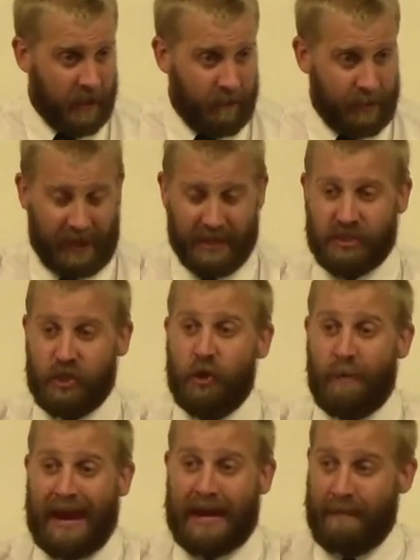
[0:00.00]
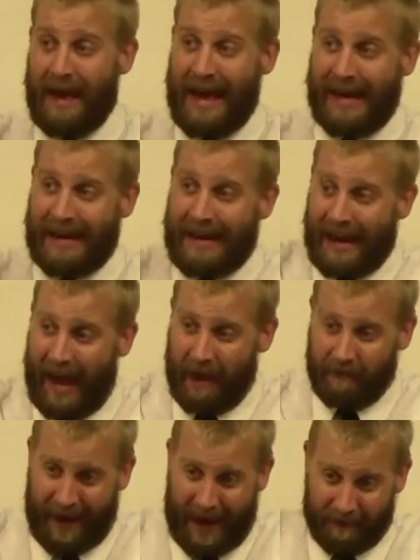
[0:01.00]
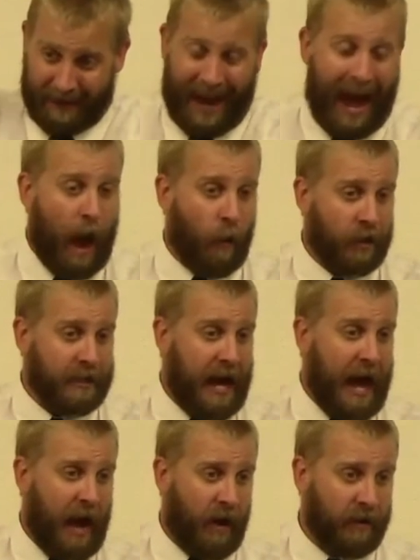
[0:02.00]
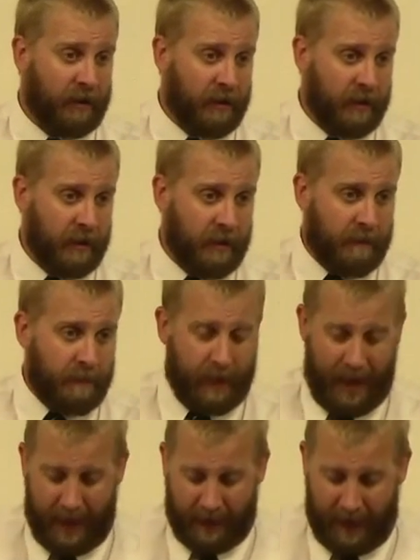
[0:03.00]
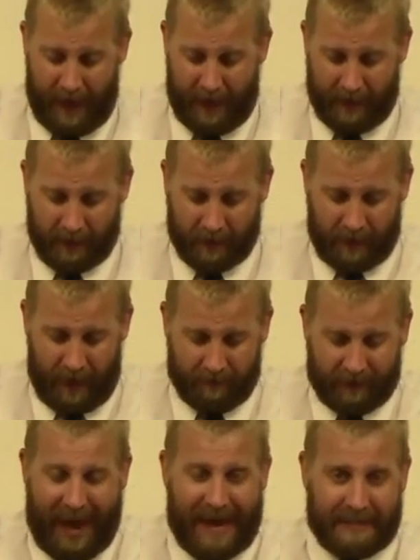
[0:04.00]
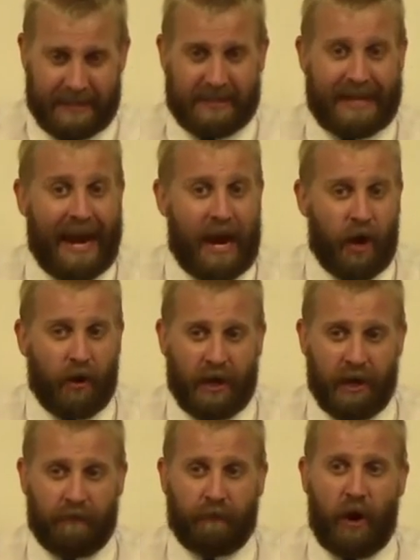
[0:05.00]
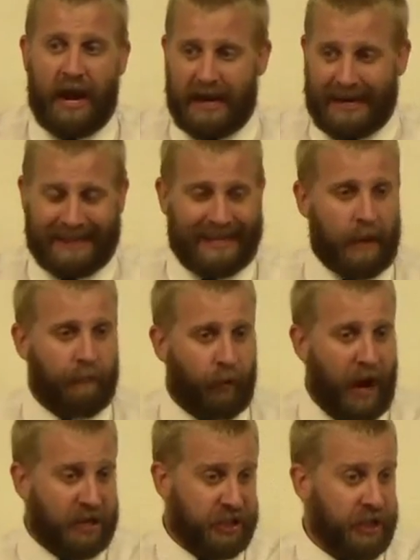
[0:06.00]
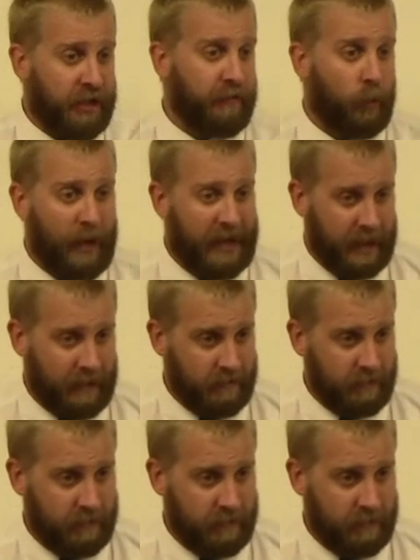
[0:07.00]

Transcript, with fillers: Because too many men have, have cowered down and, and have gotten scared and afraid at the oppression of the wicked.